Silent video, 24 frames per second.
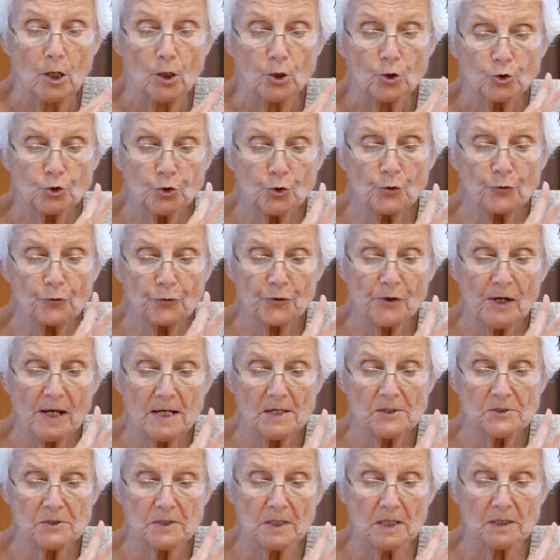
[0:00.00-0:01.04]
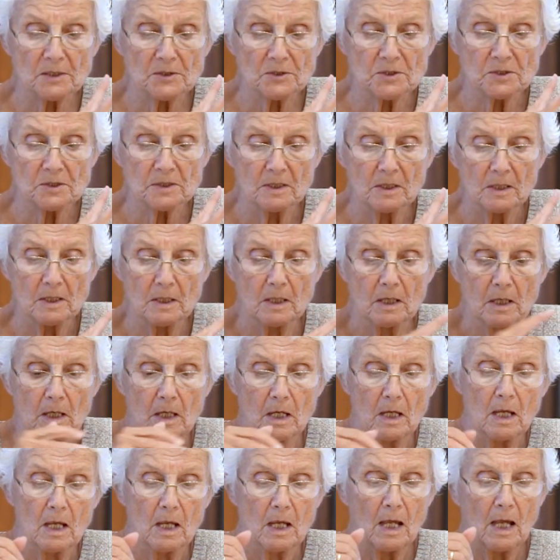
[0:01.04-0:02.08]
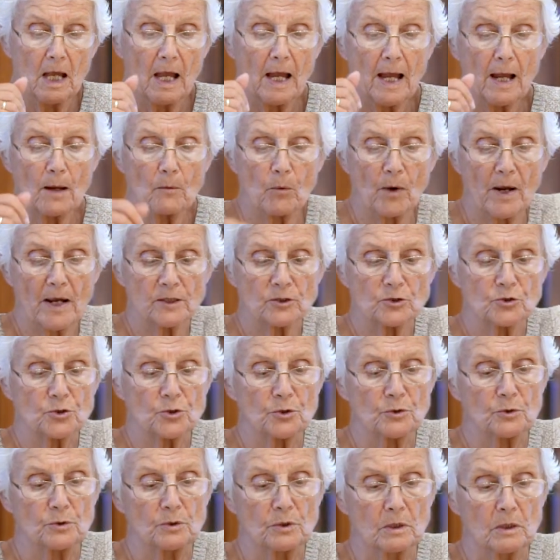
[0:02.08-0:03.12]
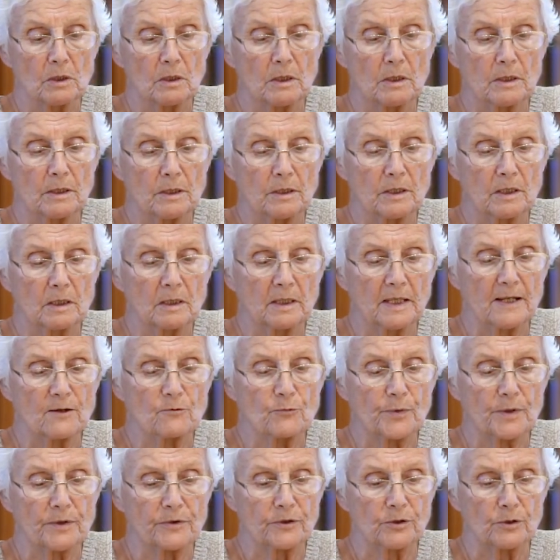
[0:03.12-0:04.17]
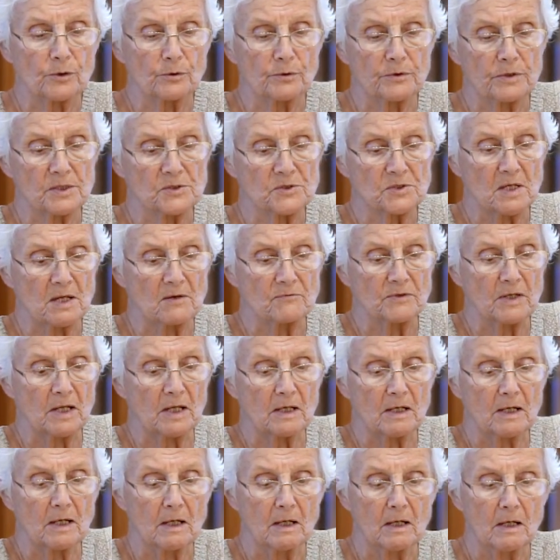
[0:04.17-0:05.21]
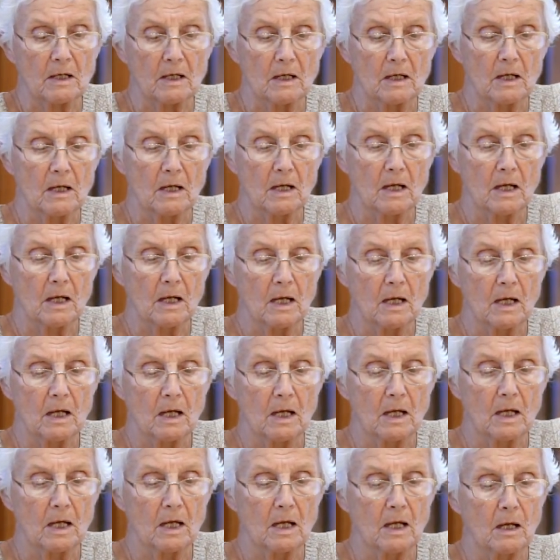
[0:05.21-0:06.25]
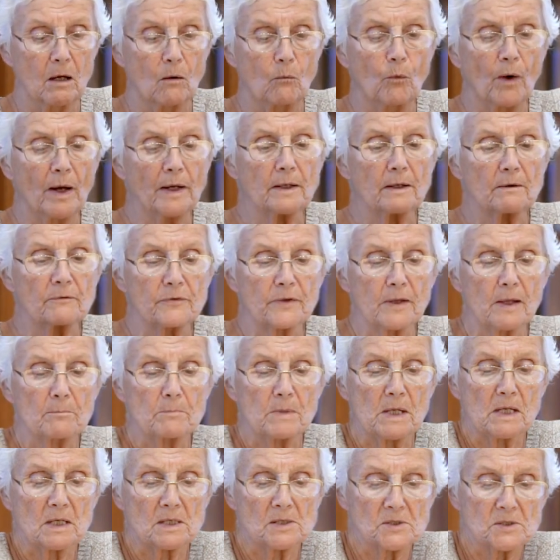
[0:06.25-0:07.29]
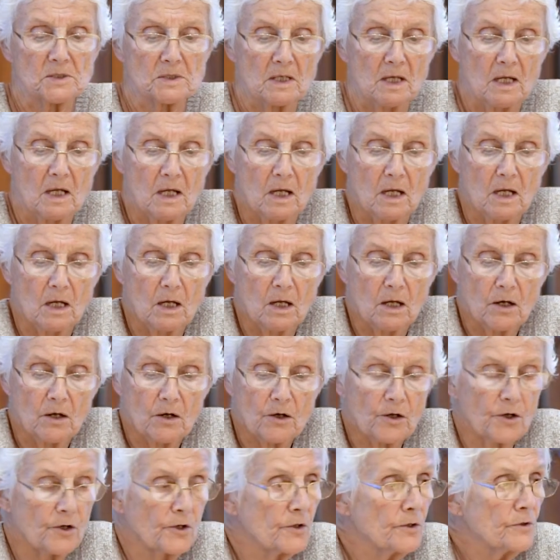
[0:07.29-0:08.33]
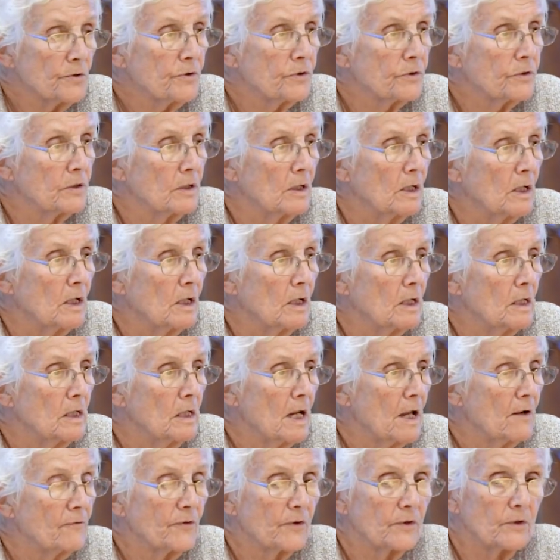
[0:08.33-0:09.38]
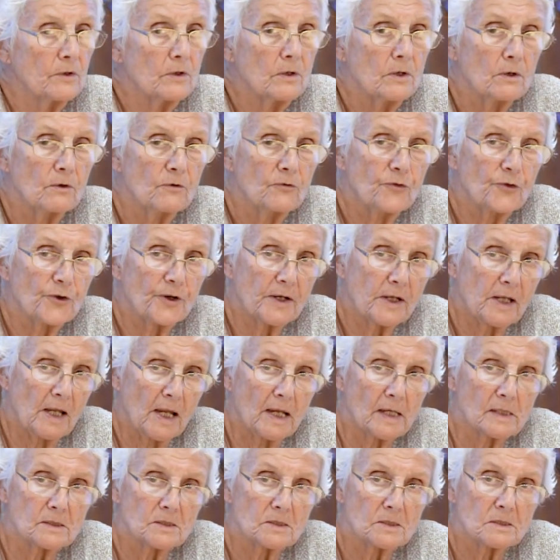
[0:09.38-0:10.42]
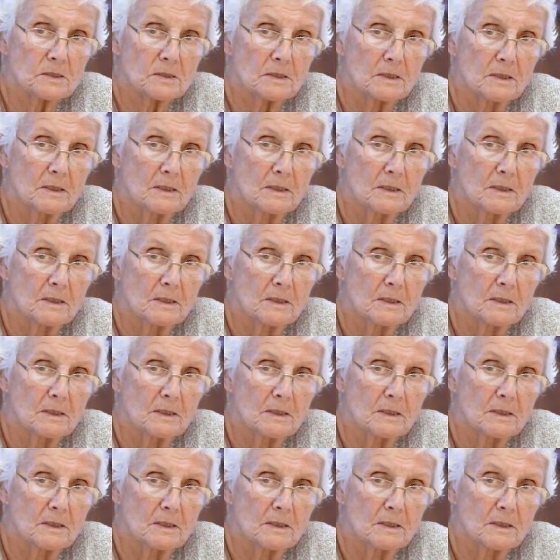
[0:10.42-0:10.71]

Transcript: Two phrases I want to leave with you this evening. One of them is, Earth never forgets.